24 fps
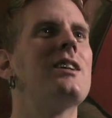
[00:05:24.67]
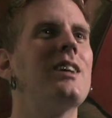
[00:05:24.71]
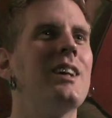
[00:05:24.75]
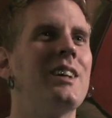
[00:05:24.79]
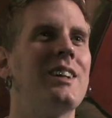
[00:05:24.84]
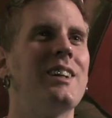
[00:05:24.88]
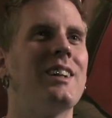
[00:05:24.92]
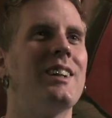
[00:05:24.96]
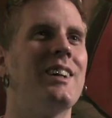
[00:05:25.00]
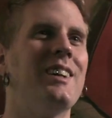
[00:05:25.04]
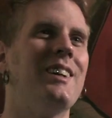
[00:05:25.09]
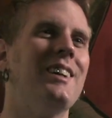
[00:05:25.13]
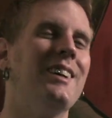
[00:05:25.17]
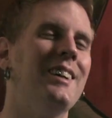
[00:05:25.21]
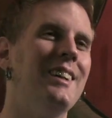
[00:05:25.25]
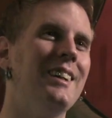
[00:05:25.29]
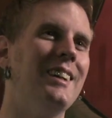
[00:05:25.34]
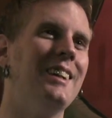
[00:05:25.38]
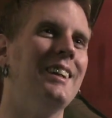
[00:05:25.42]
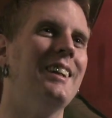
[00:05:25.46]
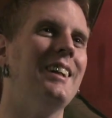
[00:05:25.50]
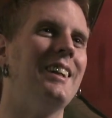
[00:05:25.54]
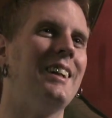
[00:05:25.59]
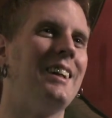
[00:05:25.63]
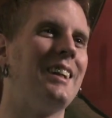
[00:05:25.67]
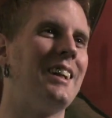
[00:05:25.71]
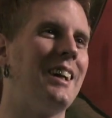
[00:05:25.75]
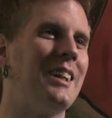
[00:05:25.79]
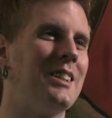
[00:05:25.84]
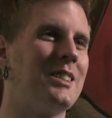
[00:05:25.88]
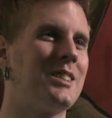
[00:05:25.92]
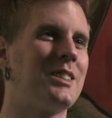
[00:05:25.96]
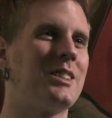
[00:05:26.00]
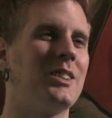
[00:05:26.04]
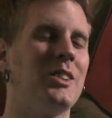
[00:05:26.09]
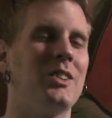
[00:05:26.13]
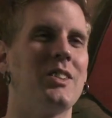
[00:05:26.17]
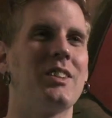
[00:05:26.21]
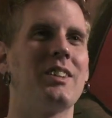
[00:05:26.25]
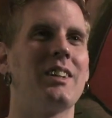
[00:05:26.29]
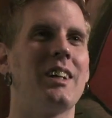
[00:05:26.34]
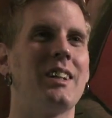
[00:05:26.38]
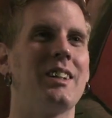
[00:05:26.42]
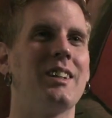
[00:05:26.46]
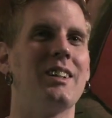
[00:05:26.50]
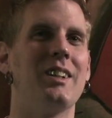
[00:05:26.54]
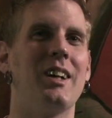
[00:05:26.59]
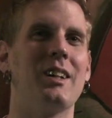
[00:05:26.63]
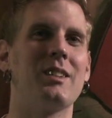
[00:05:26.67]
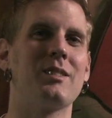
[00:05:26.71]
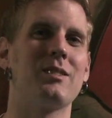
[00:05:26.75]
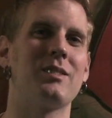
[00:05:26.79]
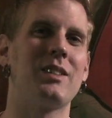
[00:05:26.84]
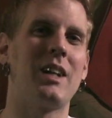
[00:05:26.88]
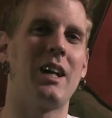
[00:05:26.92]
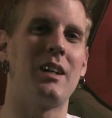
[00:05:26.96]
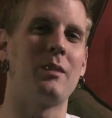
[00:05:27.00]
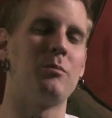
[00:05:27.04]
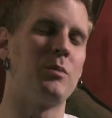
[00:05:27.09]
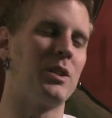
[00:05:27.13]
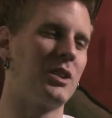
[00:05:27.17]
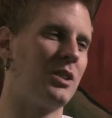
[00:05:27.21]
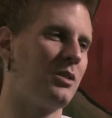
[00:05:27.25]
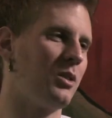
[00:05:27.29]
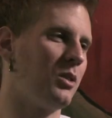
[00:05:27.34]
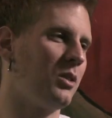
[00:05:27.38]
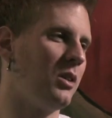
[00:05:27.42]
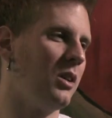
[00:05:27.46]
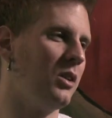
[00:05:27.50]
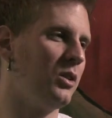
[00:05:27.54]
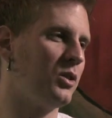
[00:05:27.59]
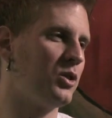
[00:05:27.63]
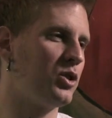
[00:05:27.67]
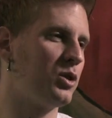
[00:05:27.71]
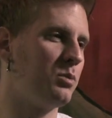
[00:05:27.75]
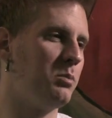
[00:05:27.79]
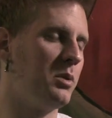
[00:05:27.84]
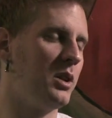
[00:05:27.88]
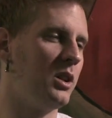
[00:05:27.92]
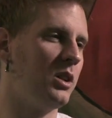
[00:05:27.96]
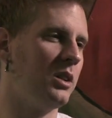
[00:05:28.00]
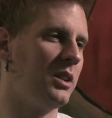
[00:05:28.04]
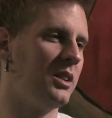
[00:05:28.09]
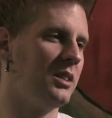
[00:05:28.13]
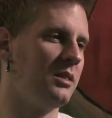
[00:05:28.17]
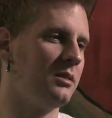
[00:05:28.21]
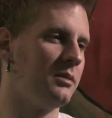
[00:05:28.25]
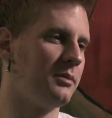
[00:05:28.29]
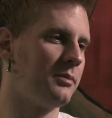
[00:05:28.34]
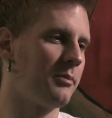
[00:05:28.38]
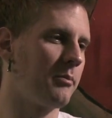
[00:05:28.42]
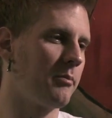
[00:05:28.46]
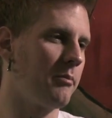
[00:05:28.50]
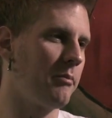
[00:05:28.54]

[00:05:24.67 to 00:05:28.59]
And I had I had a big old spiel and